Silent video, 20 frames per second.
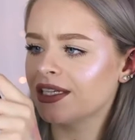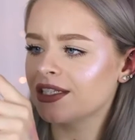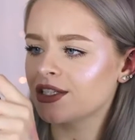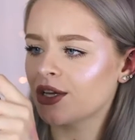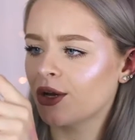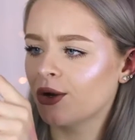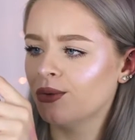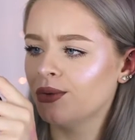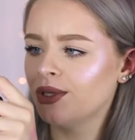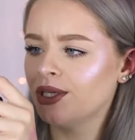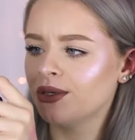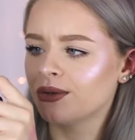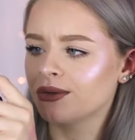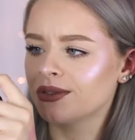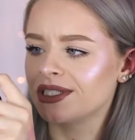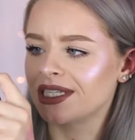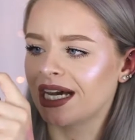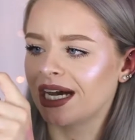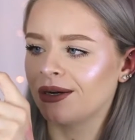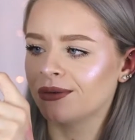and it's only
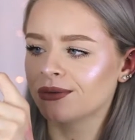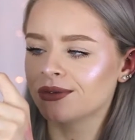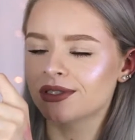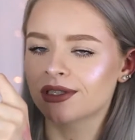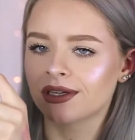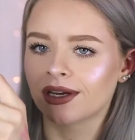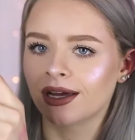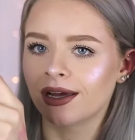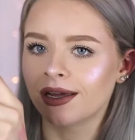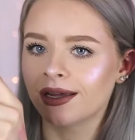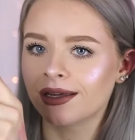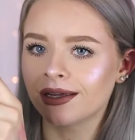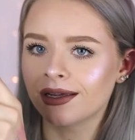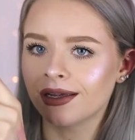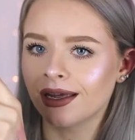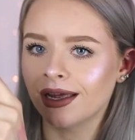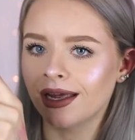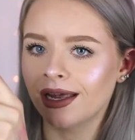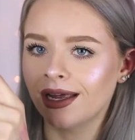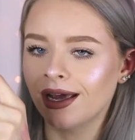gone down to like
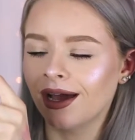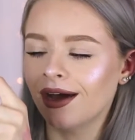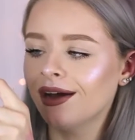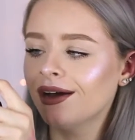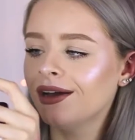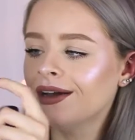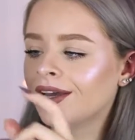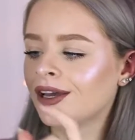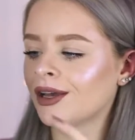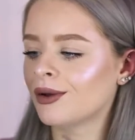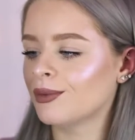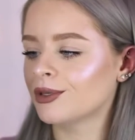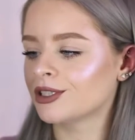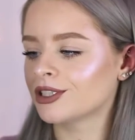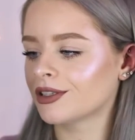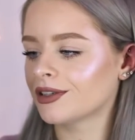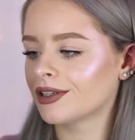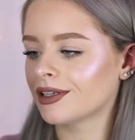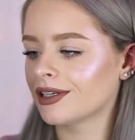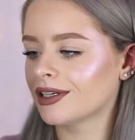here,
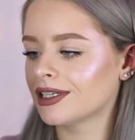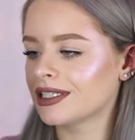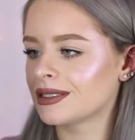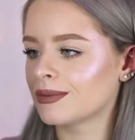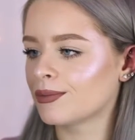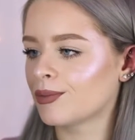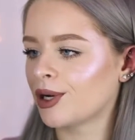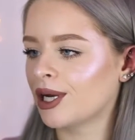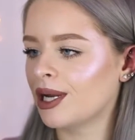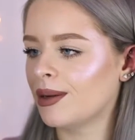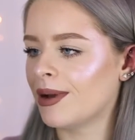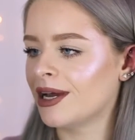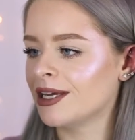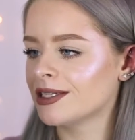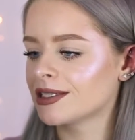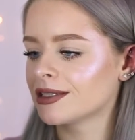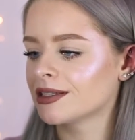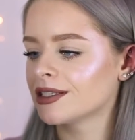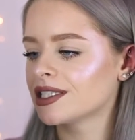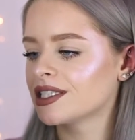which I think is pretty
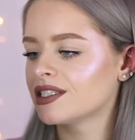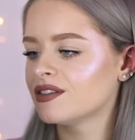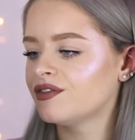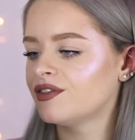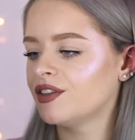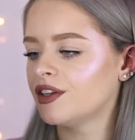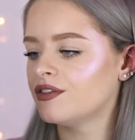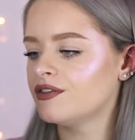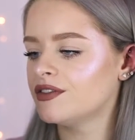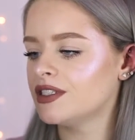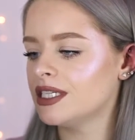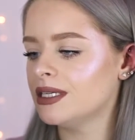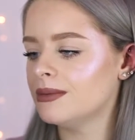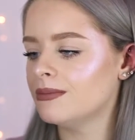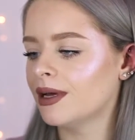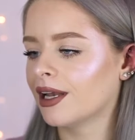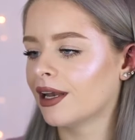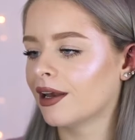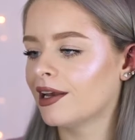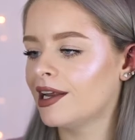amazing. This is 50
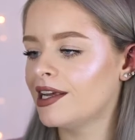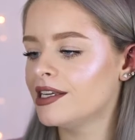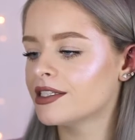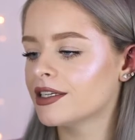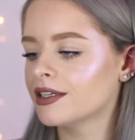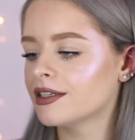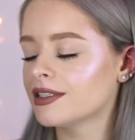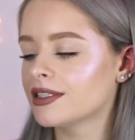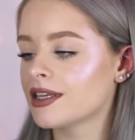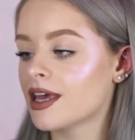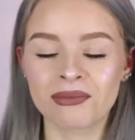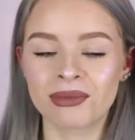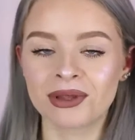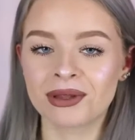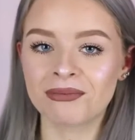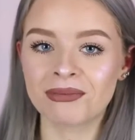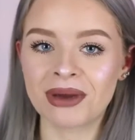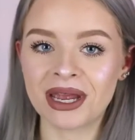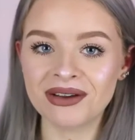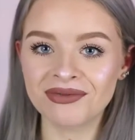millilitres. But
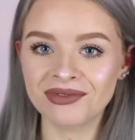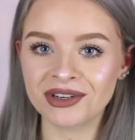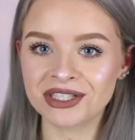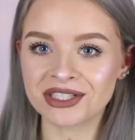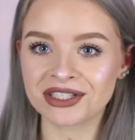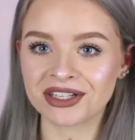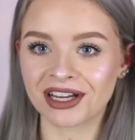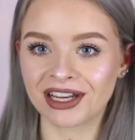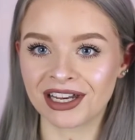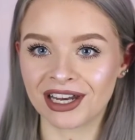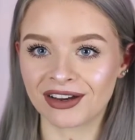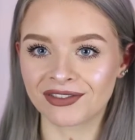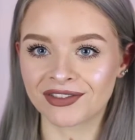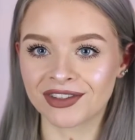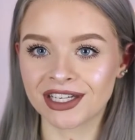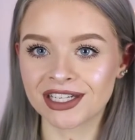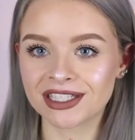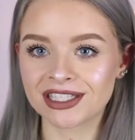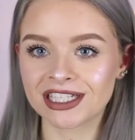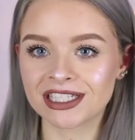the main reason I love
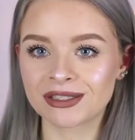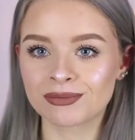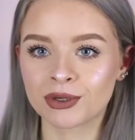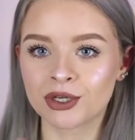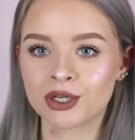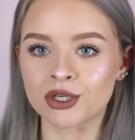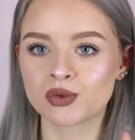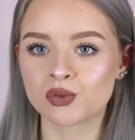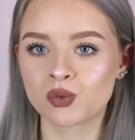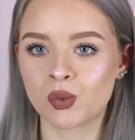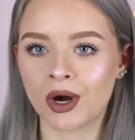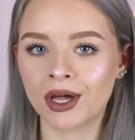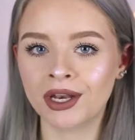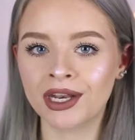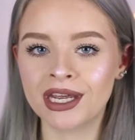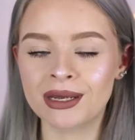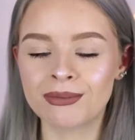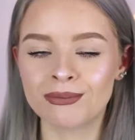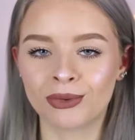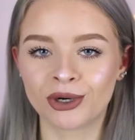this is because
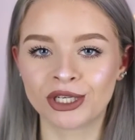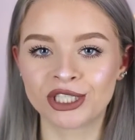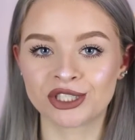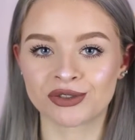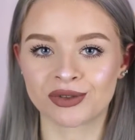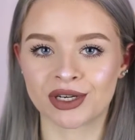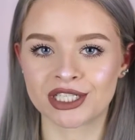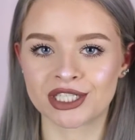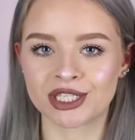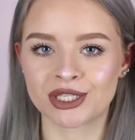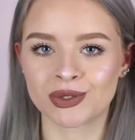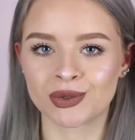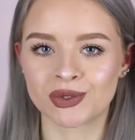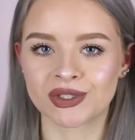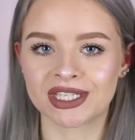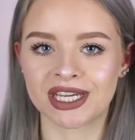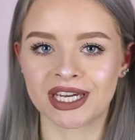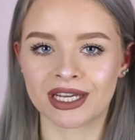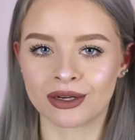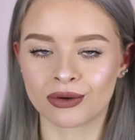one, it moisturises your
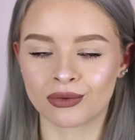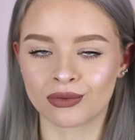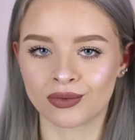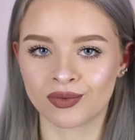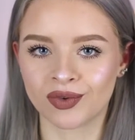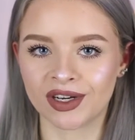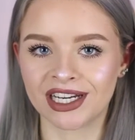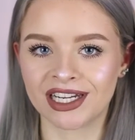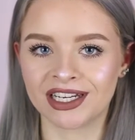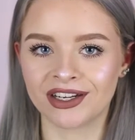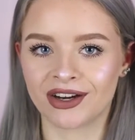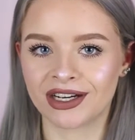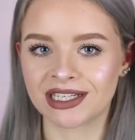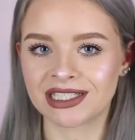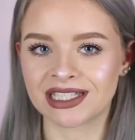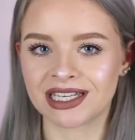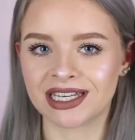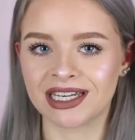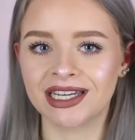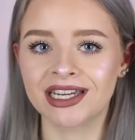skin really
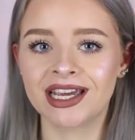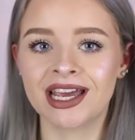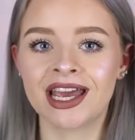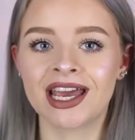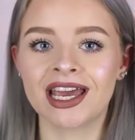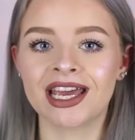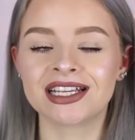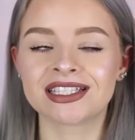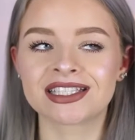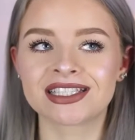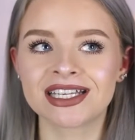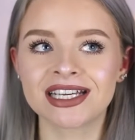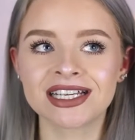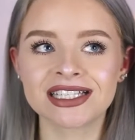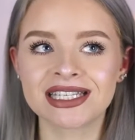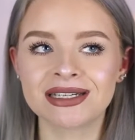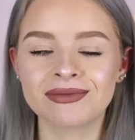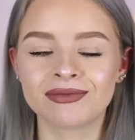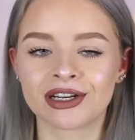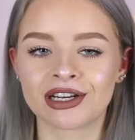nicely. It
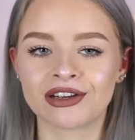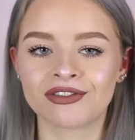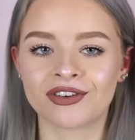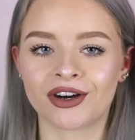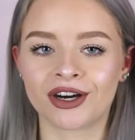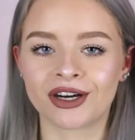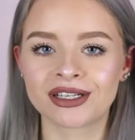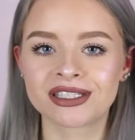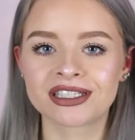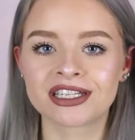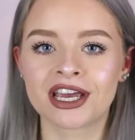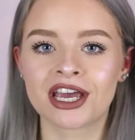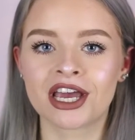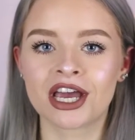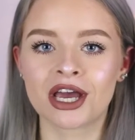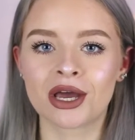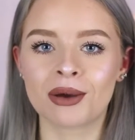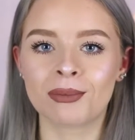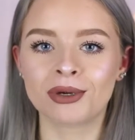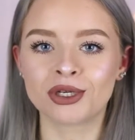sinks in really fast
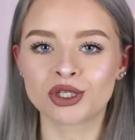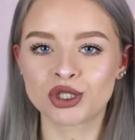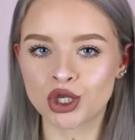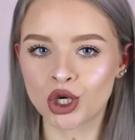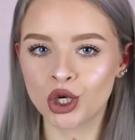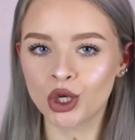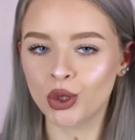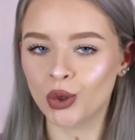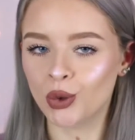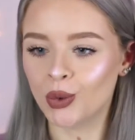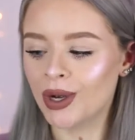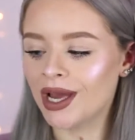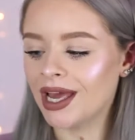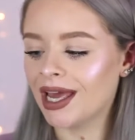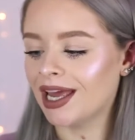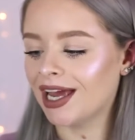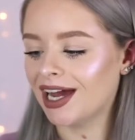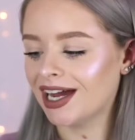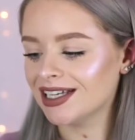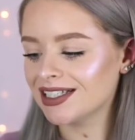but two,
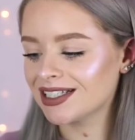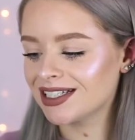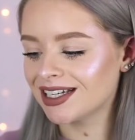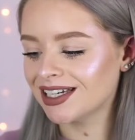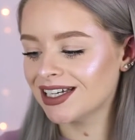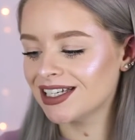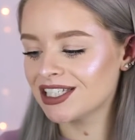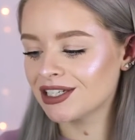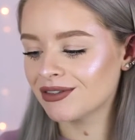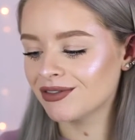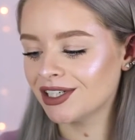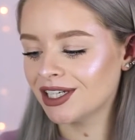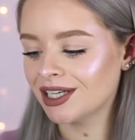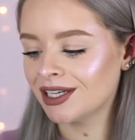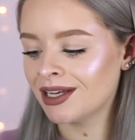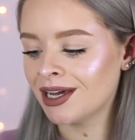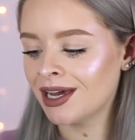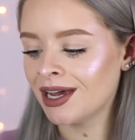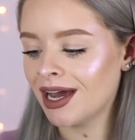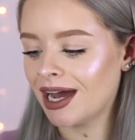it has glycerin
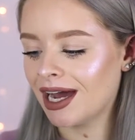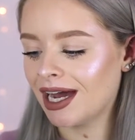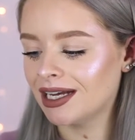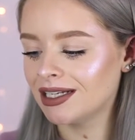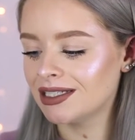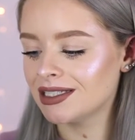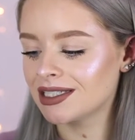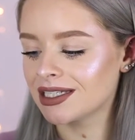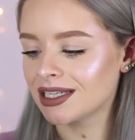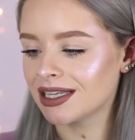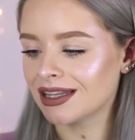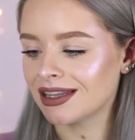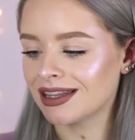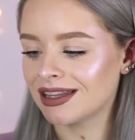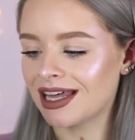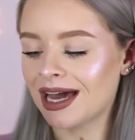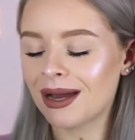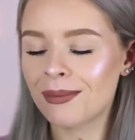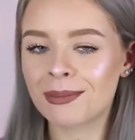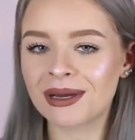in it and
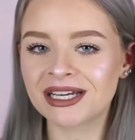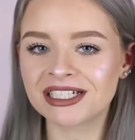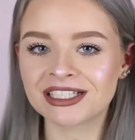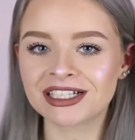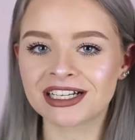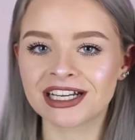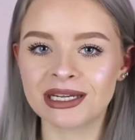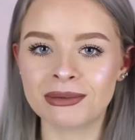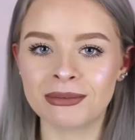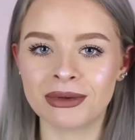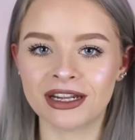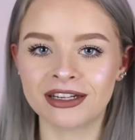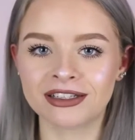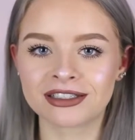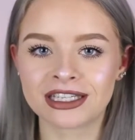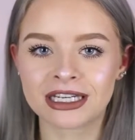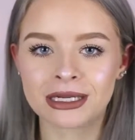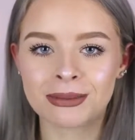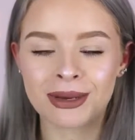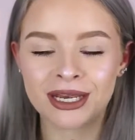that basically
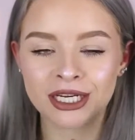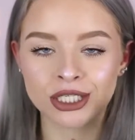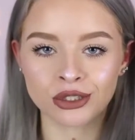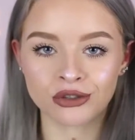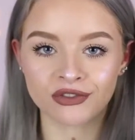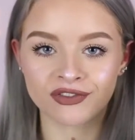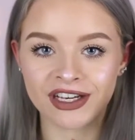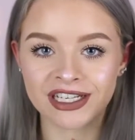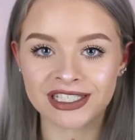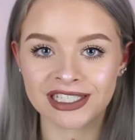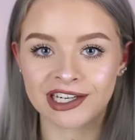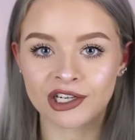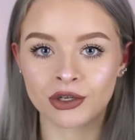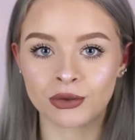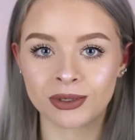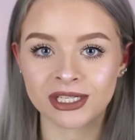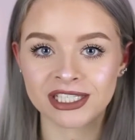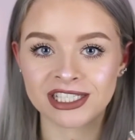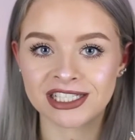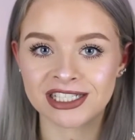means that it makes your face a
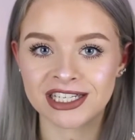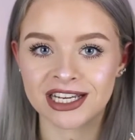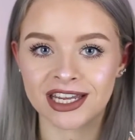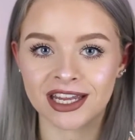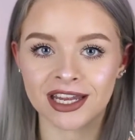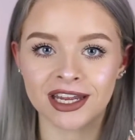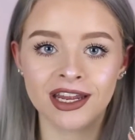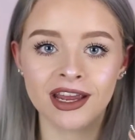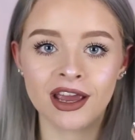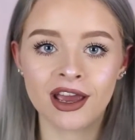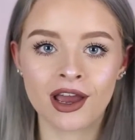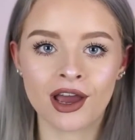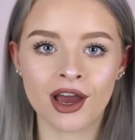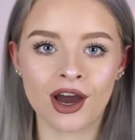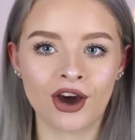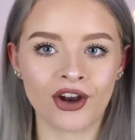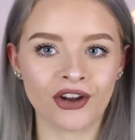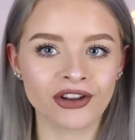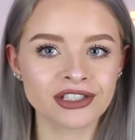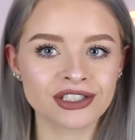little bit sticky
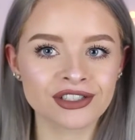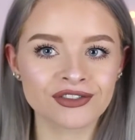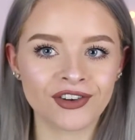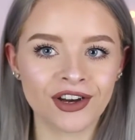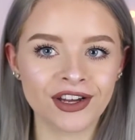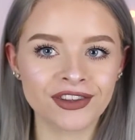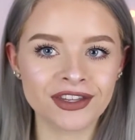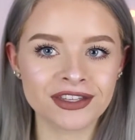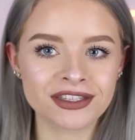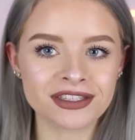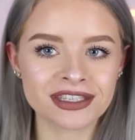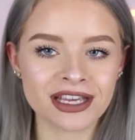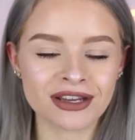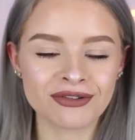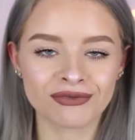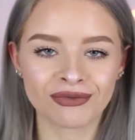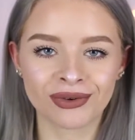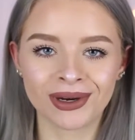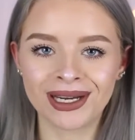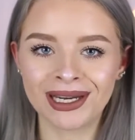and I just find this is
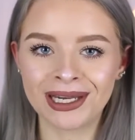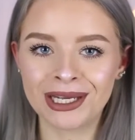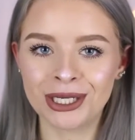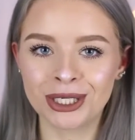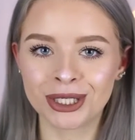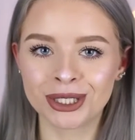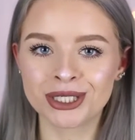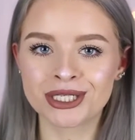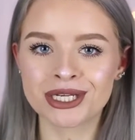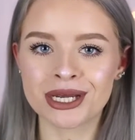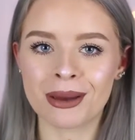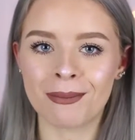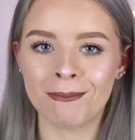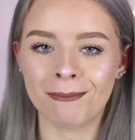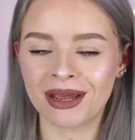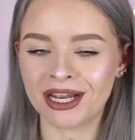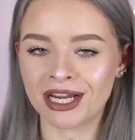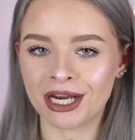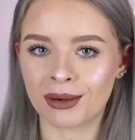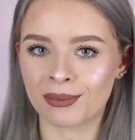a really good
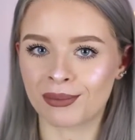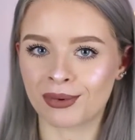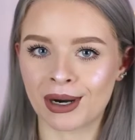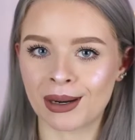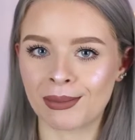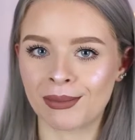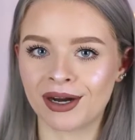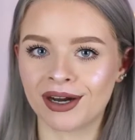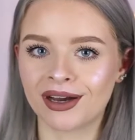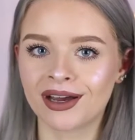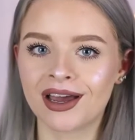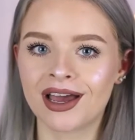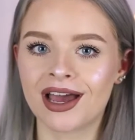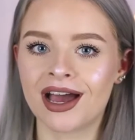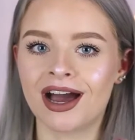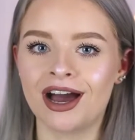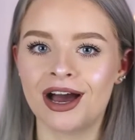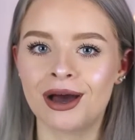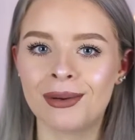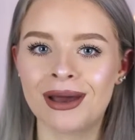makeup primer.
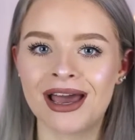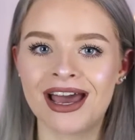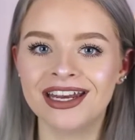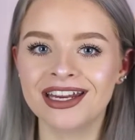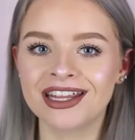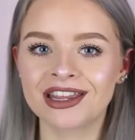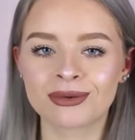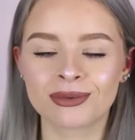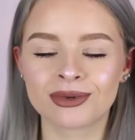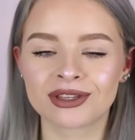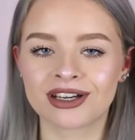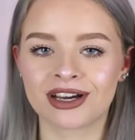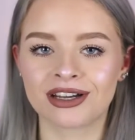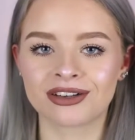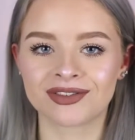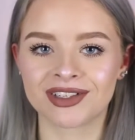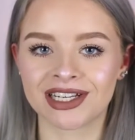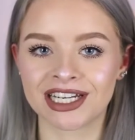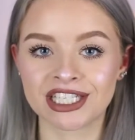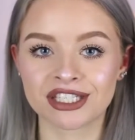Um, anything with
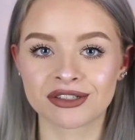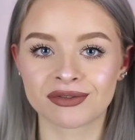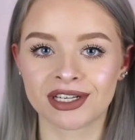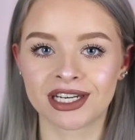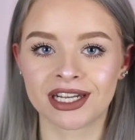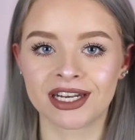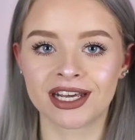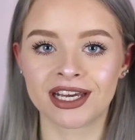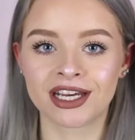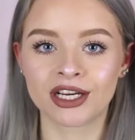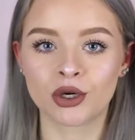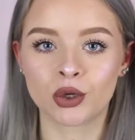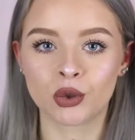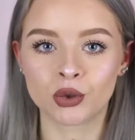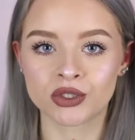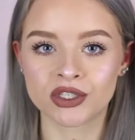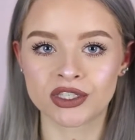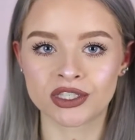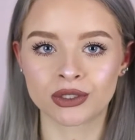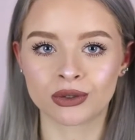kind of glycerin in it
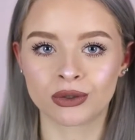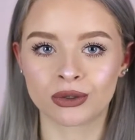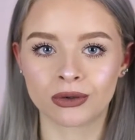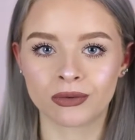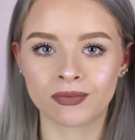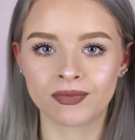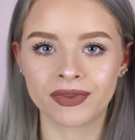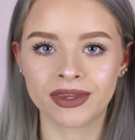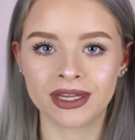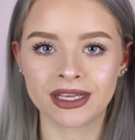causes your